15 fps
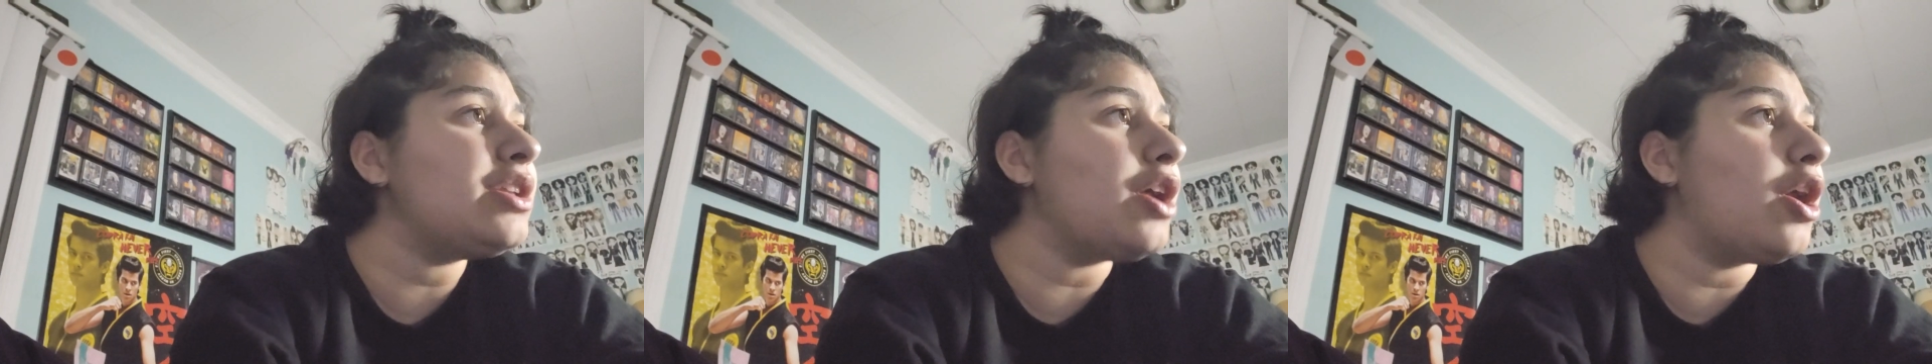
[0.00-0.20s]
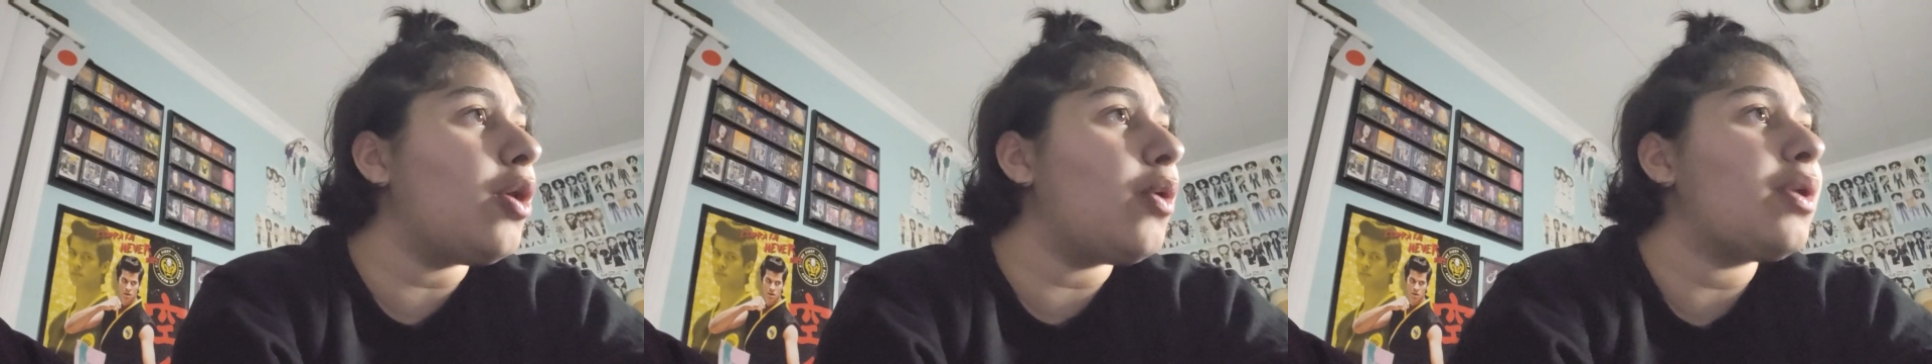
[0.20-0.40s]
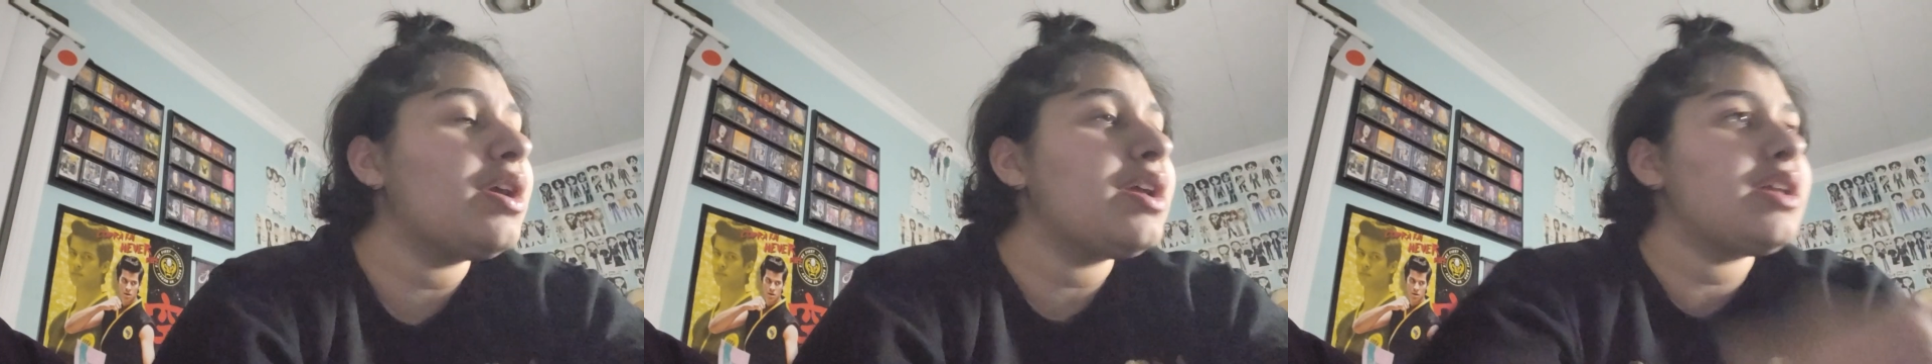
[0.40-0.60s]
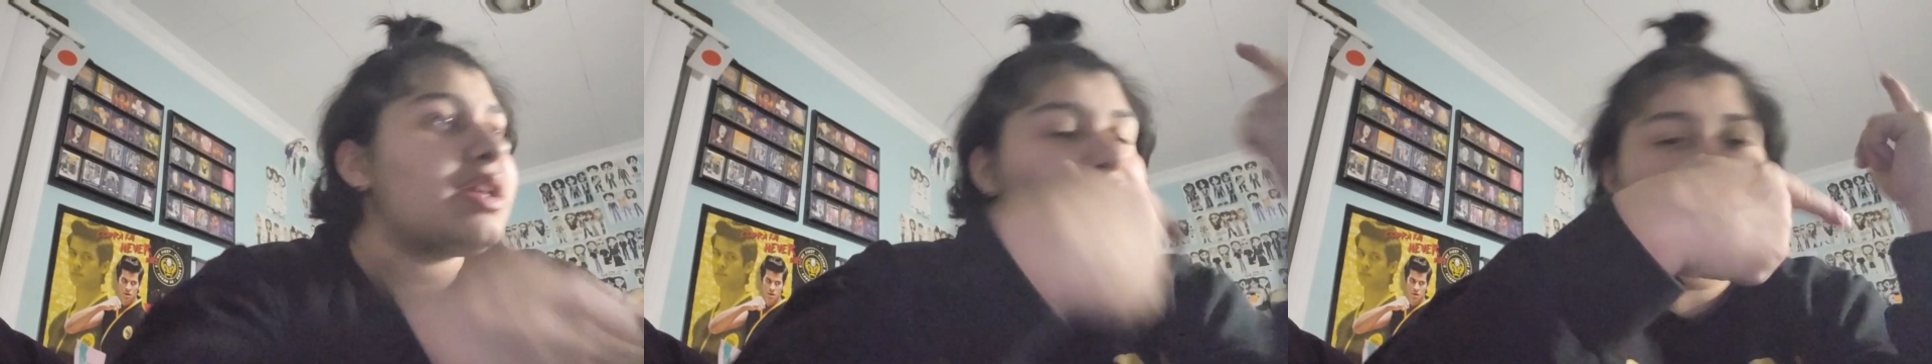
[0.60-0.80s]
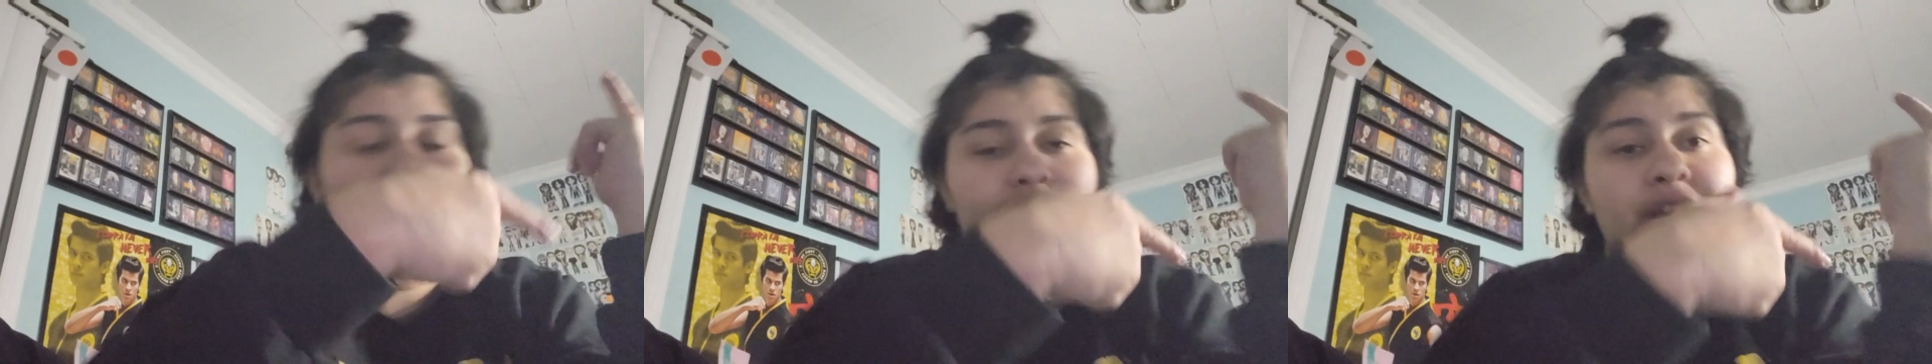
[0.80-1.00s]
know,
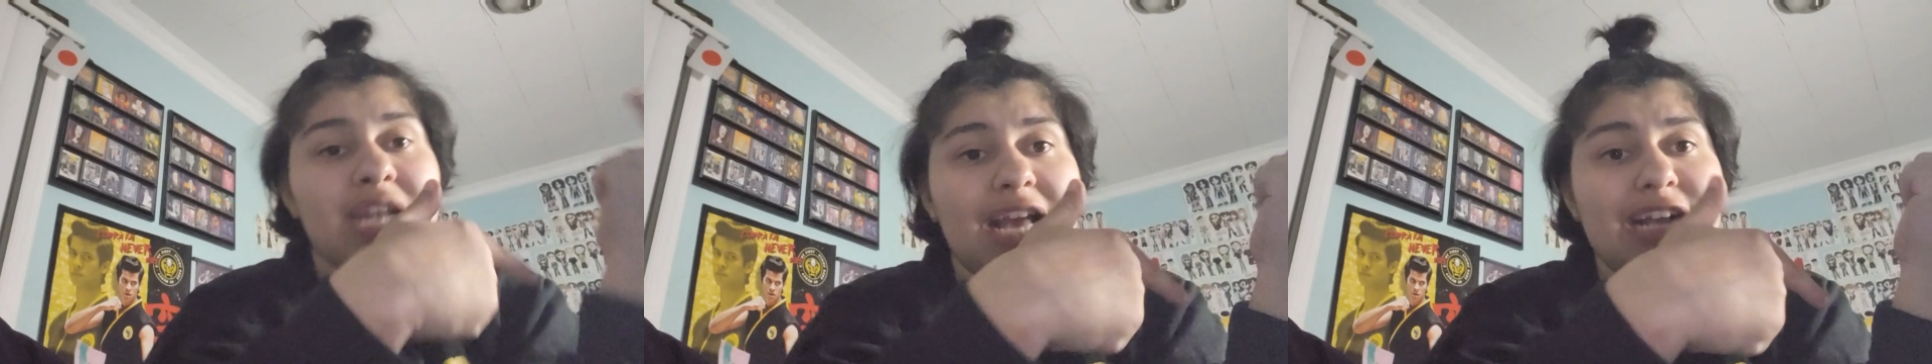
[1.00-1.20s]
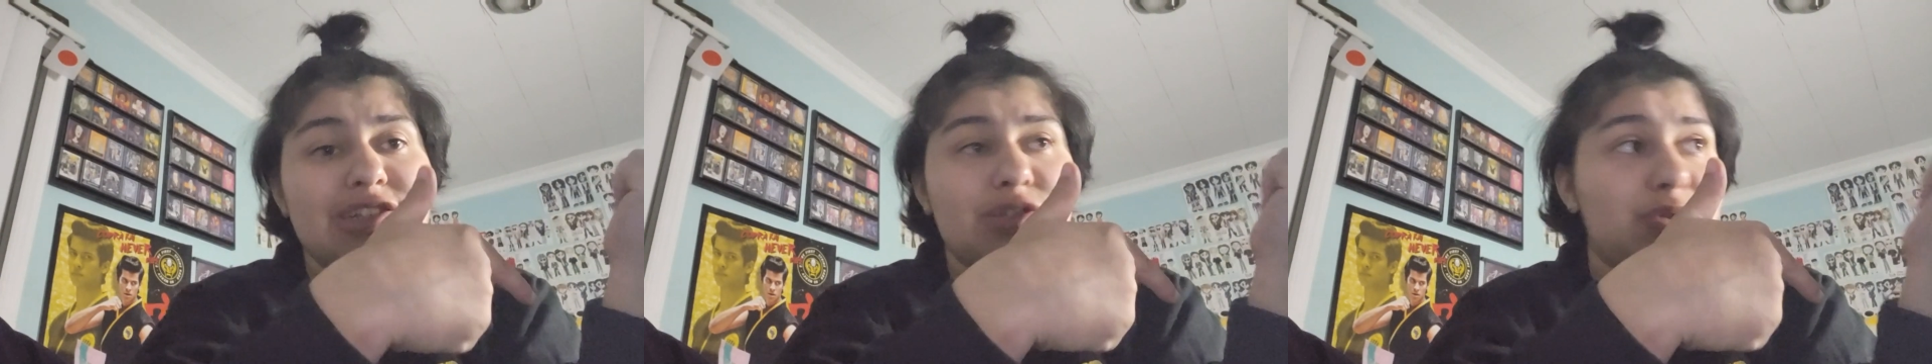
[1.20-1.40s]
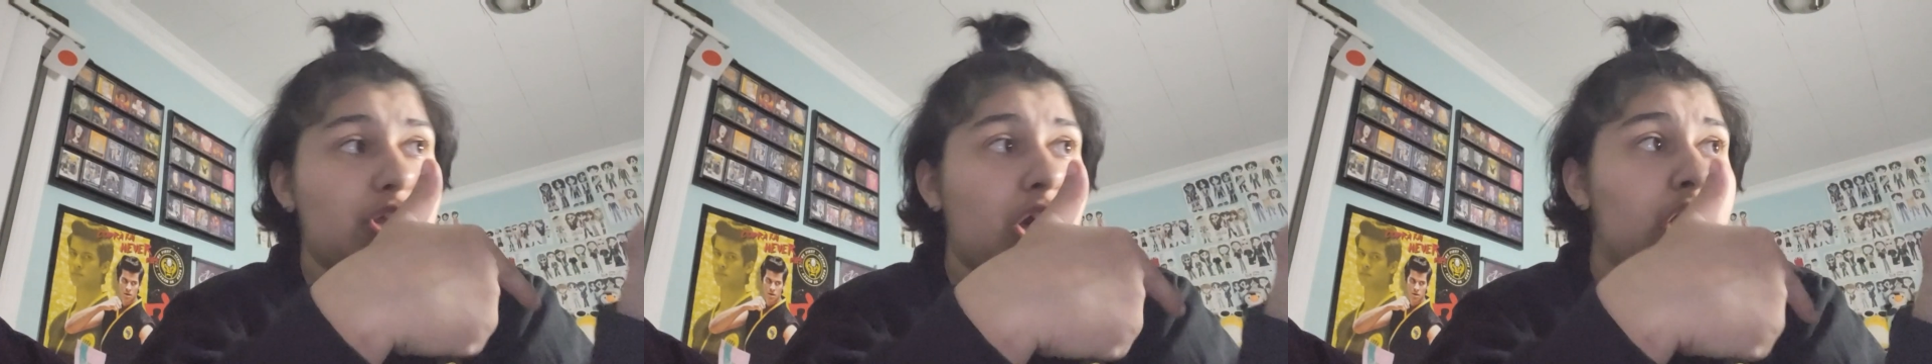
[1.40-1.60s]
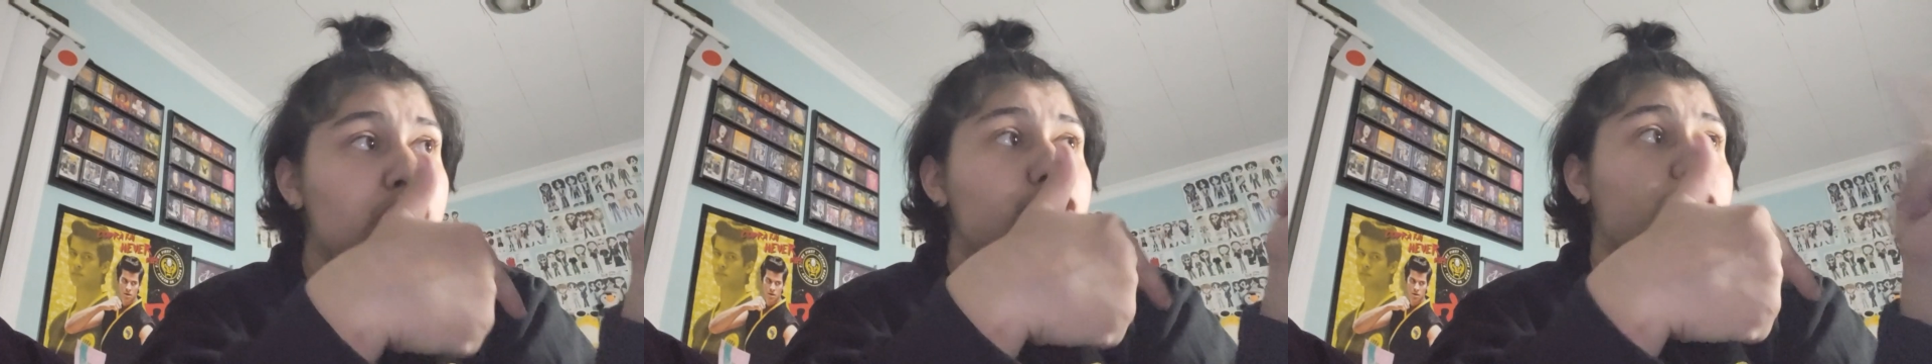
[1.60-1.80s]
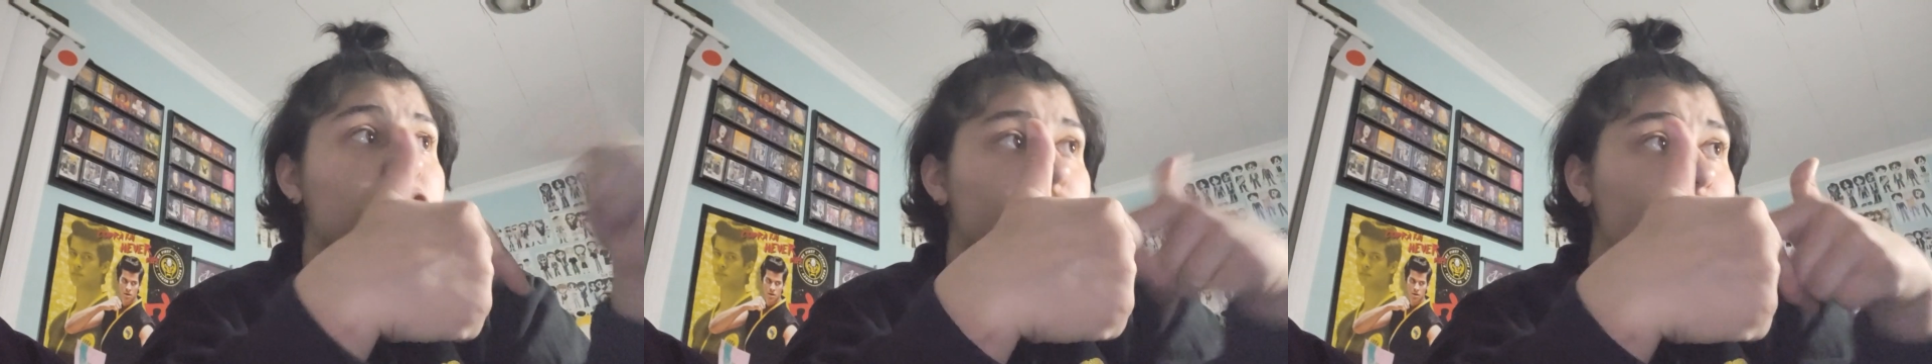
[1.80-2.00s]
connects with Conjuring